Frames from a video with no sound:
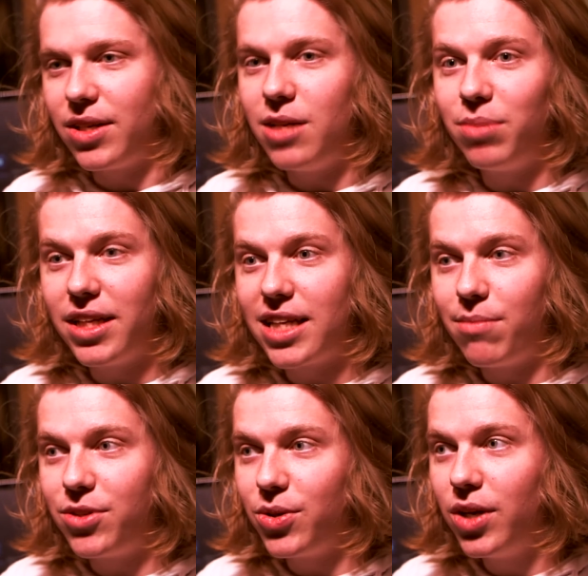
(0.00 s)
And he played the
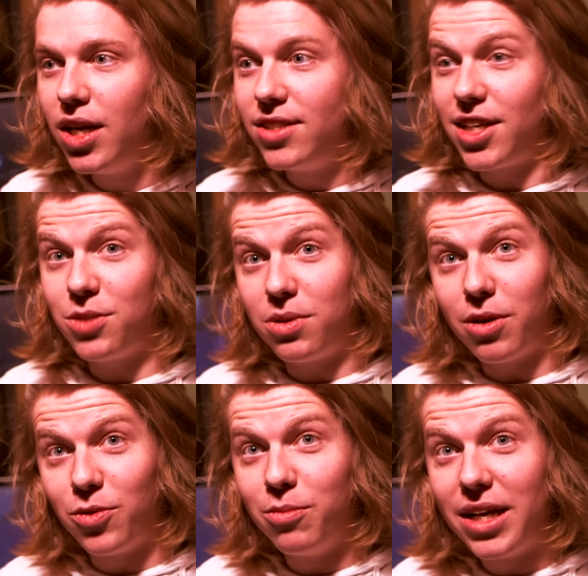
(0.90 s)
game too. He's actually one of my
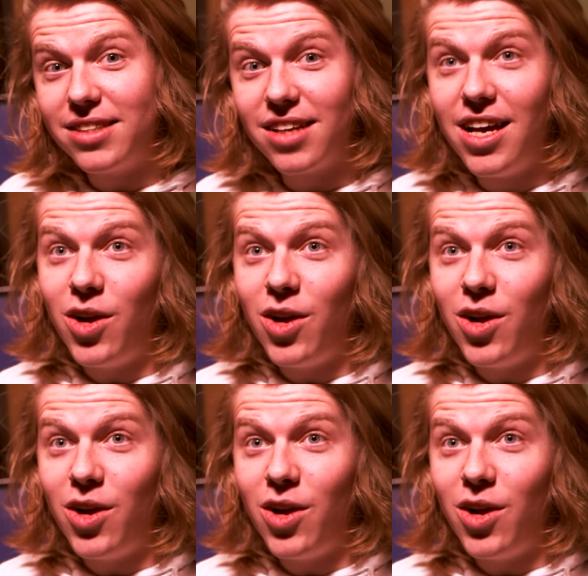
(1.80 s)
roommates.